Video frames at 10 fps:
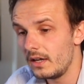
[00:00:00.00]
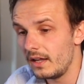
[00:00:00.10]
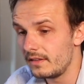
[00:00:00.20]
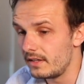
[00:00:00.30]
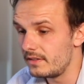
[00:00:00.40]

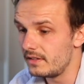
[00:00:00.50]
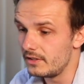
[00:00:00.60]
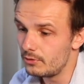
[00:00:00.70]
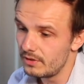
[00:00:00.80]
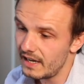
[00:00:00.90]
and then they
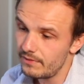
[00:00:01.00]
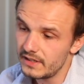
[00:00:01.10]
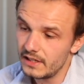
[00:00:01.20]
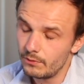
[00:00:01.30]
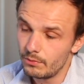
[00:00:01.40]
need to
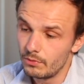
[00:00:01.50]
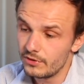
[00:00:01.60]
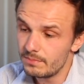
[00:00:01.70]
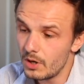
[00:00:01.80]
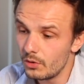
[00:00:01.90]
navigate through
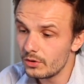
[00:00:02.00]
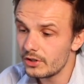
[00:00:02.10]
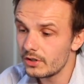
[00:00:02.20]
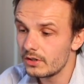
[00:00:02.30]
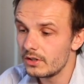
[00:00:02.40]

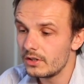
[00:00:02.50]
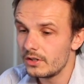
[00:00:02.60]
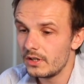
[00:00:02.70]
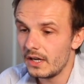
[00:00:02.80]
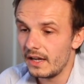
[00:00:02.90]
smoke,
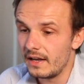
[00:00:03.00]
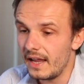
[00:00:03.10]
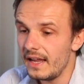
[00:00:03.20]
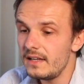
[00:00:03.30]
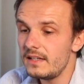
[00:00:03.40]
and
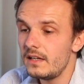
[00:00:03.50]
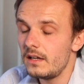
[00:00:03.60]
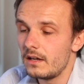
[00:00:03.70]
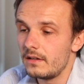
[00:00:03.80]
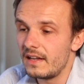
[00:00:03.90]

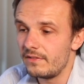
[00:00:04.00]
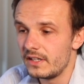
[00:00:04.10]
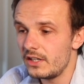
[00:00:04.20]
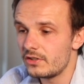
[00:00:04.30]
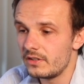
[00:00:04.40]
any
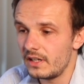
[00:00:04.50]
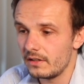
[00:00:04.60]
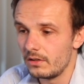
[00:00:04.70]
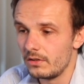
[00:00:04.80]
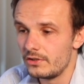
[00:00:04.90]
navigation
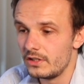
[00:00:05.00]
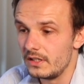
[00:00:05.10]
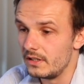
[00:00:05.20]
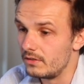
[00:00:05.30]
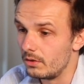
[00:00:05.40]

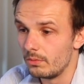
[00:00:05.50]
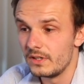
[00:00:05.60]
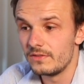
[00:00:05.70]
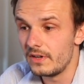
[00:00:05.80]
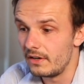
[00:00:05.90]
technology is
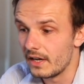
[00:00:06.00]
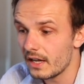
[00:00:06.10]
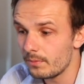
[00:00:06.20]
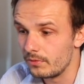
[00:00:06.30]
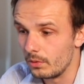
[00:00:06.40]
always very
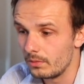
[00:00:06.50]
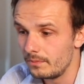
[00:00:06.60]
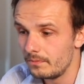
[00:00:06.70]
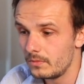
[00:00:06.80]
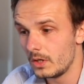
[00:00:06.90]
helpful.
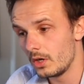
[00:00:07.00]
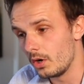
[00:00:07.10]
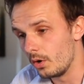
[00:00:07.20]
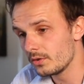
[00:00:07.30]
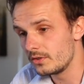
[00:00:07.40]

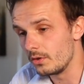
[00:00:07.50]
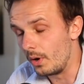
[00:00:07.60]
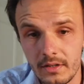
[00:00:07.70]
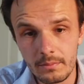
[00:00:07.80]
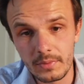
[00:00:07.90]
Also,
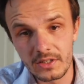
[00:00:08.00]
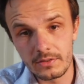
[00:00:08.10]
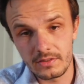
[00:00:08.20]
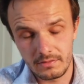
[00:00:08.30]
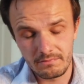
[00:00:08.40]

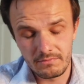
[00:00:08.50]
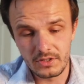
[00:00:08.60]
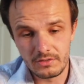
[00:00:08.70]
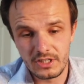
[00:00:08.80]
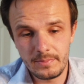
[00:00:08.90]
because
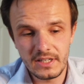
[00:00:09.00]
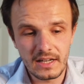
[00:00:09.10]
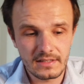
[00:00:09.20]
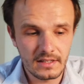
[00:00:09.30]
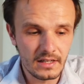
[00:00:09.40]

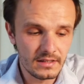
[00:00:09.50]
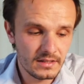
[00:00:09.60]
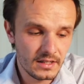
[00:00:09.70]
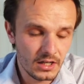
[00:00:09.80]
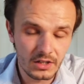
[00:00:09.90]
GPS
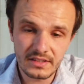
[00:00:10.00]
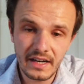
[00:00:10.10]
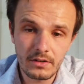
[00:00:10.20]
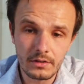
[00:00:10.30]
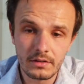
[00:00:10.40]
is a
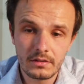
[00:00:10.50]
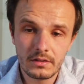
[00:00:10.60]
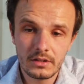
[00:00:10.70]
standard,